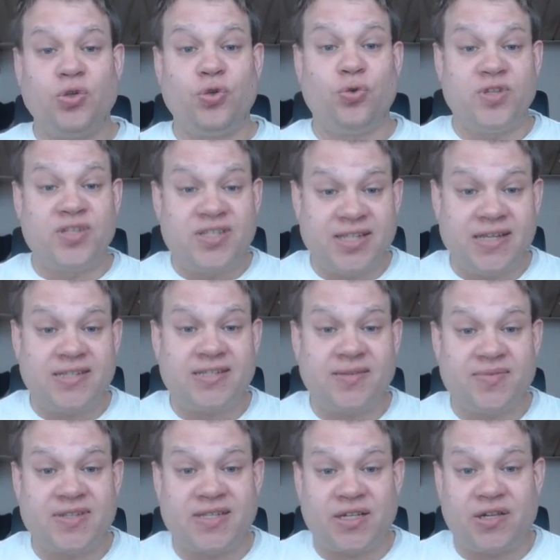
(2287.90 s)
who sees
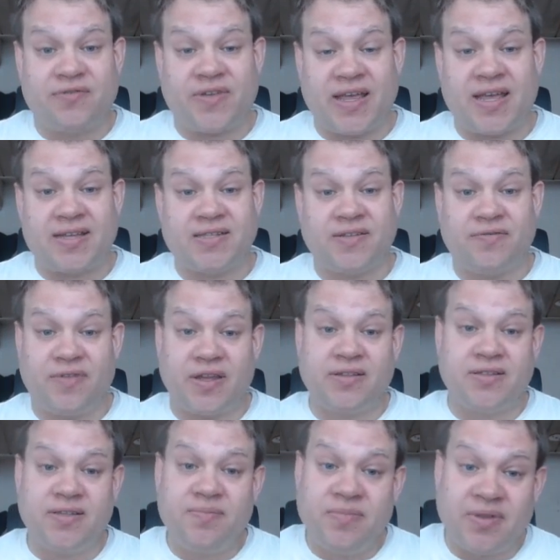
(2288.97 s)
himself as a
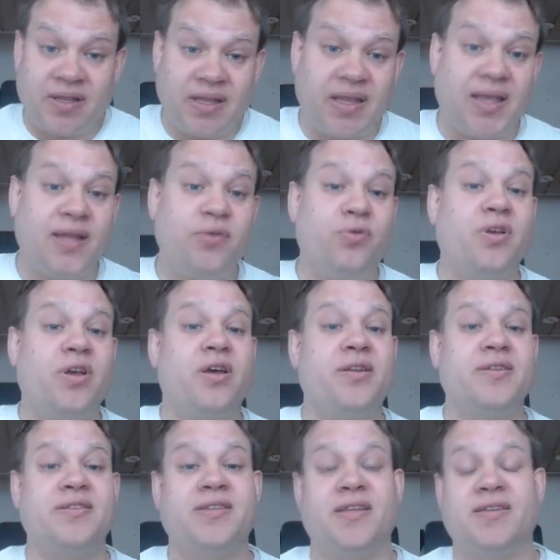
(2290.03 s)
victim, and who kind
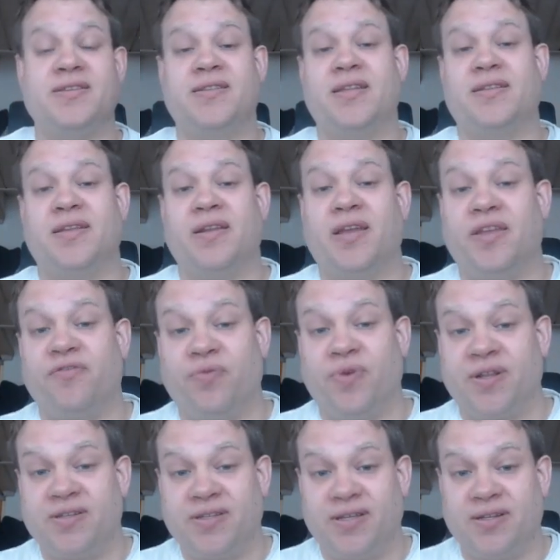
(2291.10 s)
of says that the knife
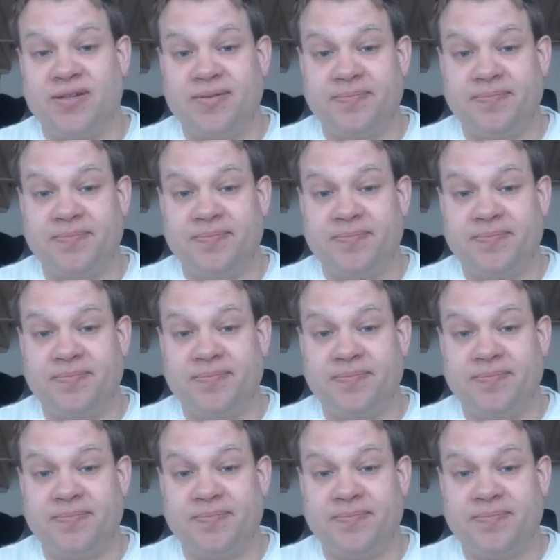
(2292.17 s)
went in.